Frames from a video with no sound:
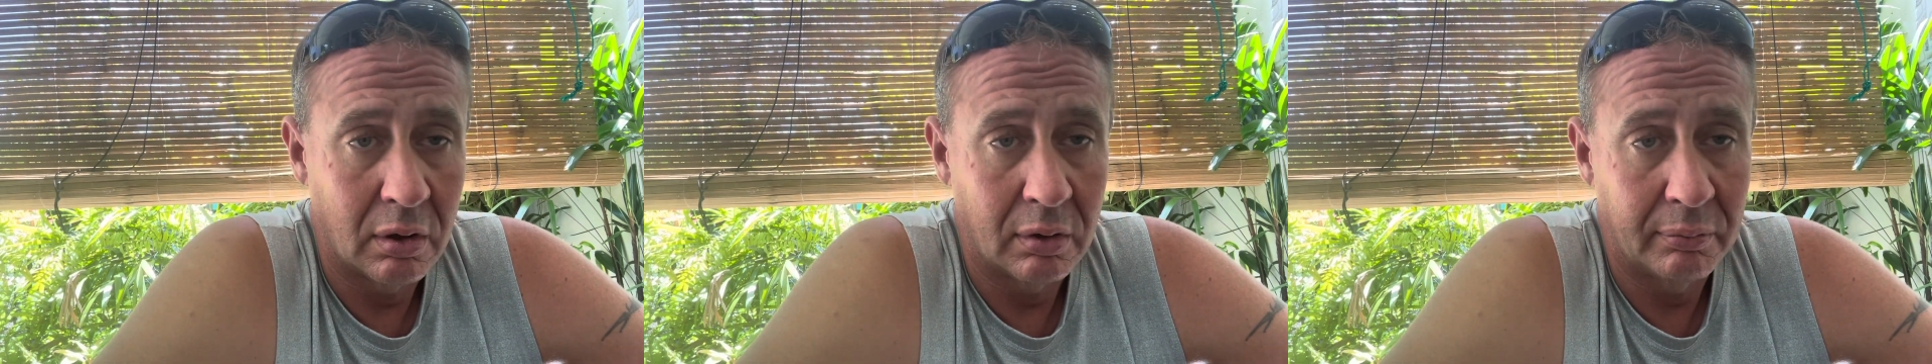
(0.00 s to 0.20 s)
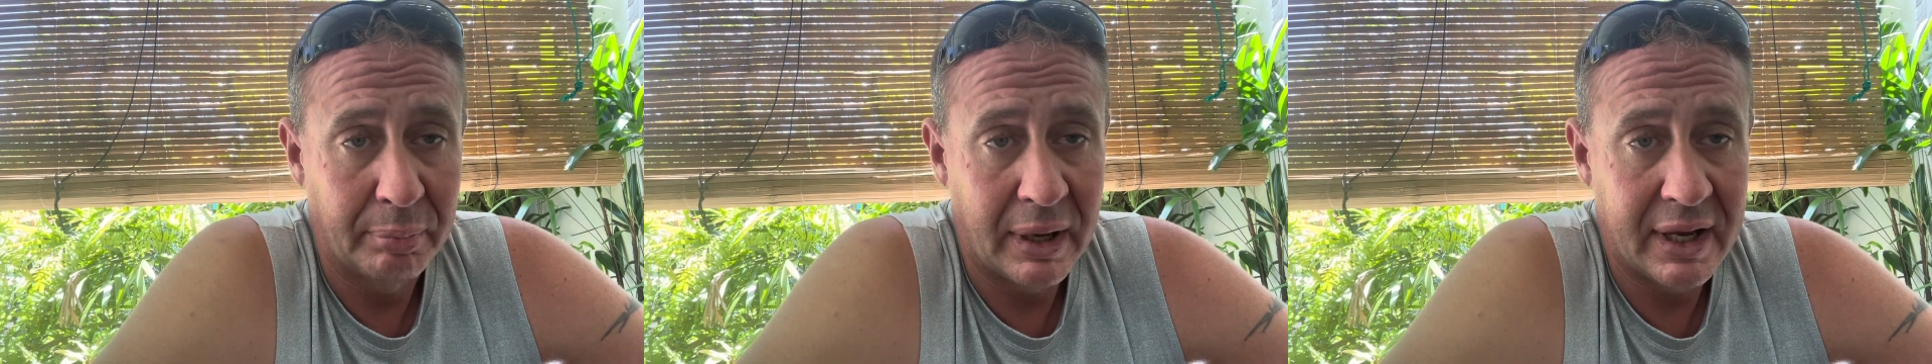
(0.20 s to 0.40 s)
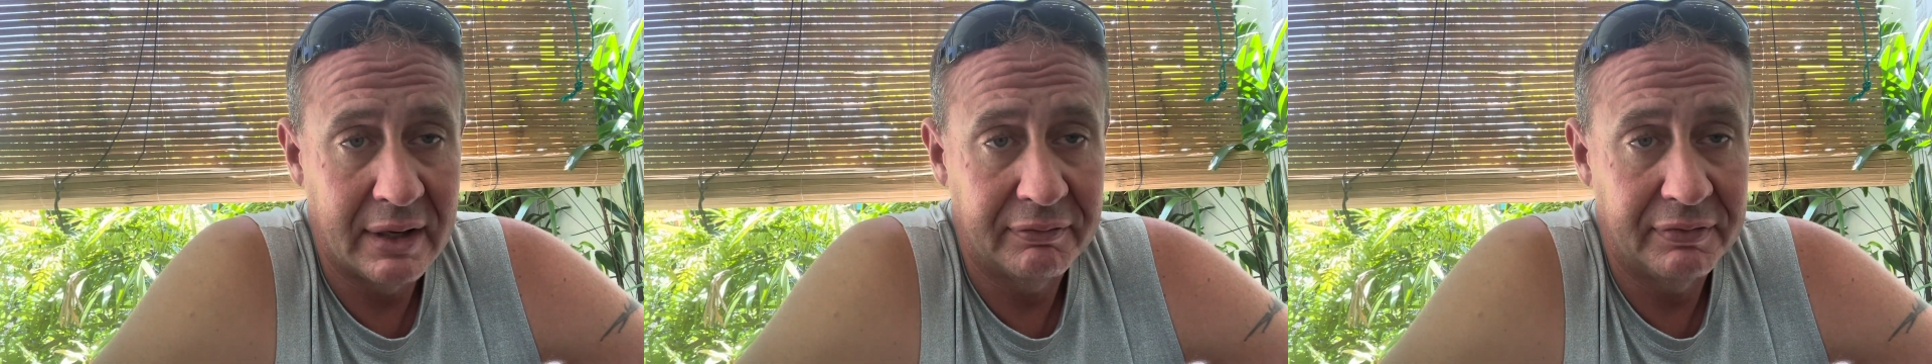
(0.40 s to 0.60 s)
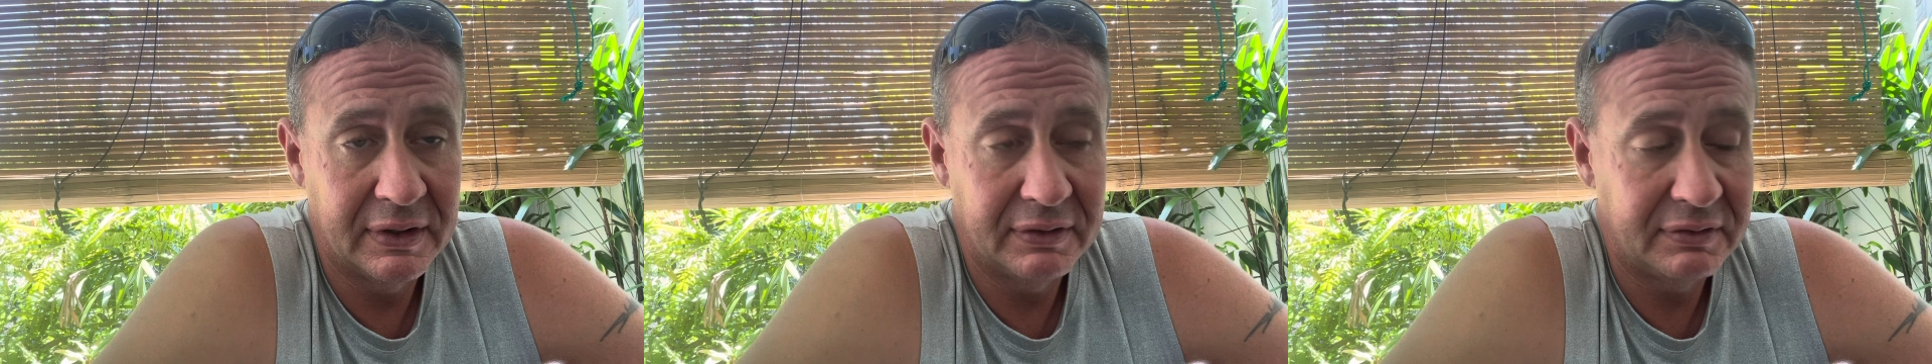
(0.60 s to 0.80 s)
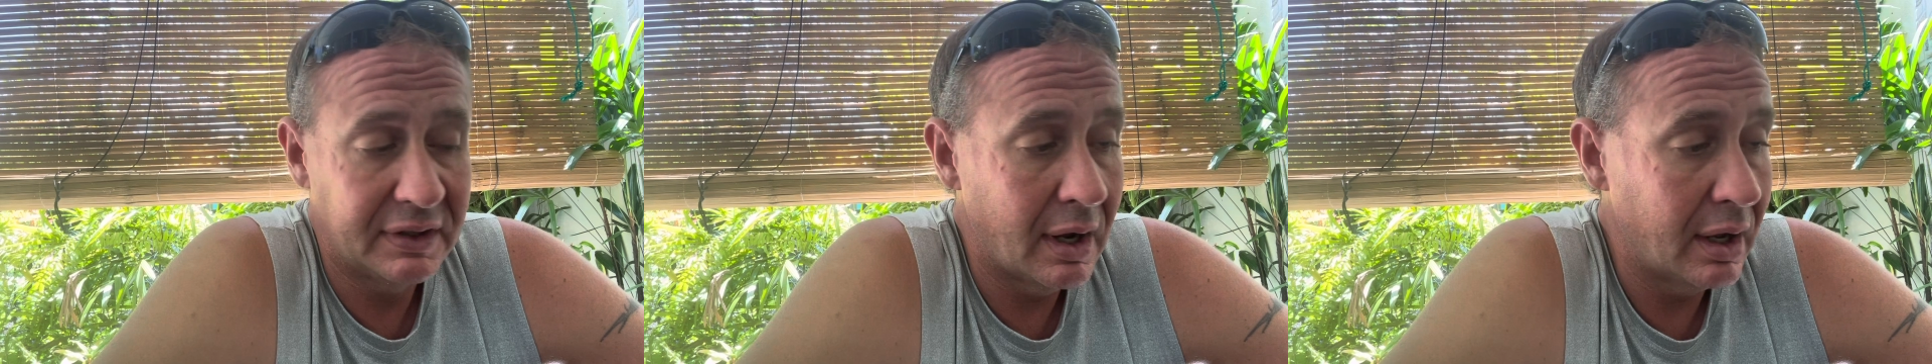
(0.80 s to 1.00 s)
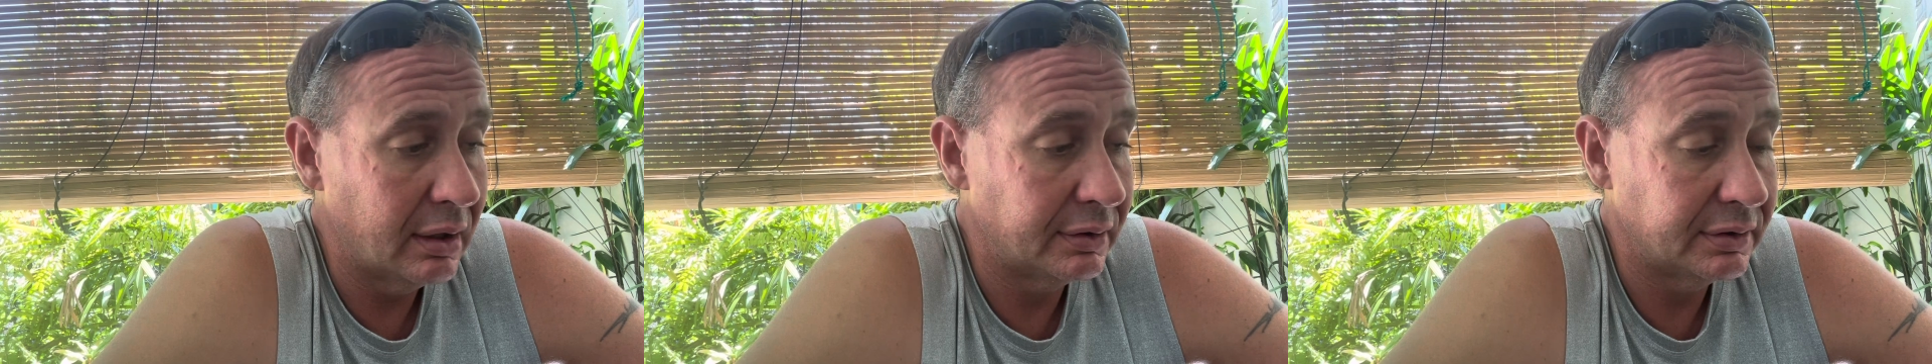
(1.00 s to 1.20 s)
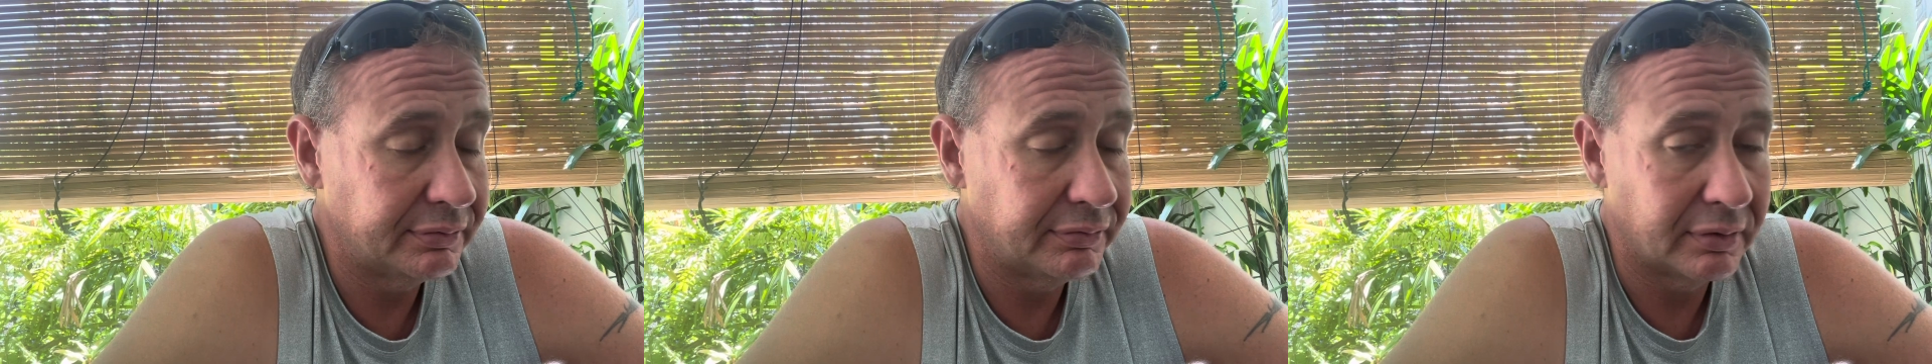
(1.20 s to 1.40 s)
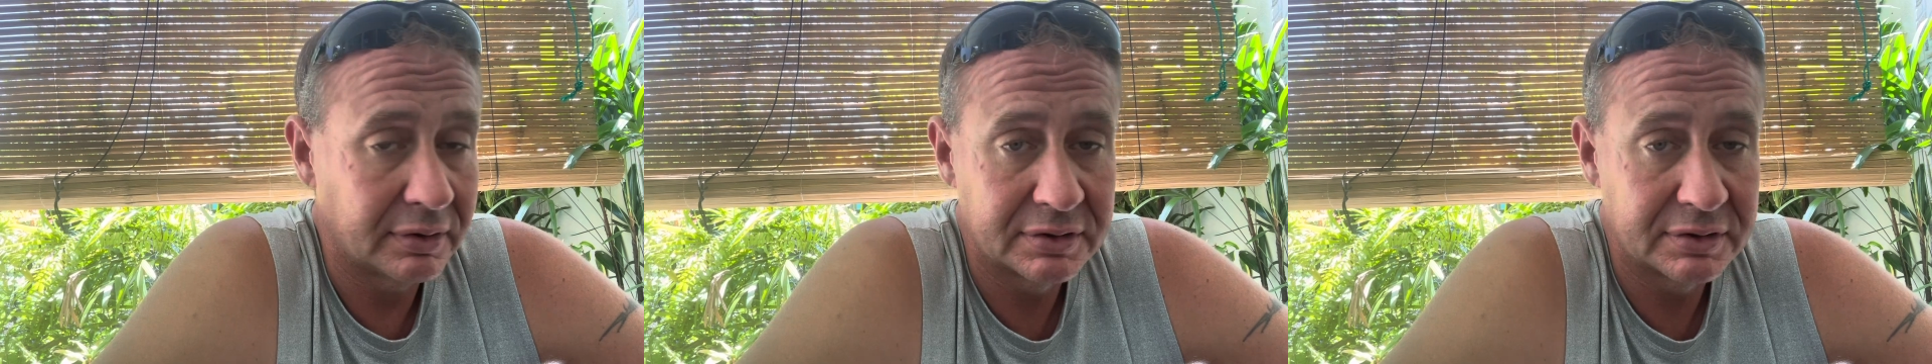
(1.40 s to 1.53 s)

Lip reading: paying $50 for a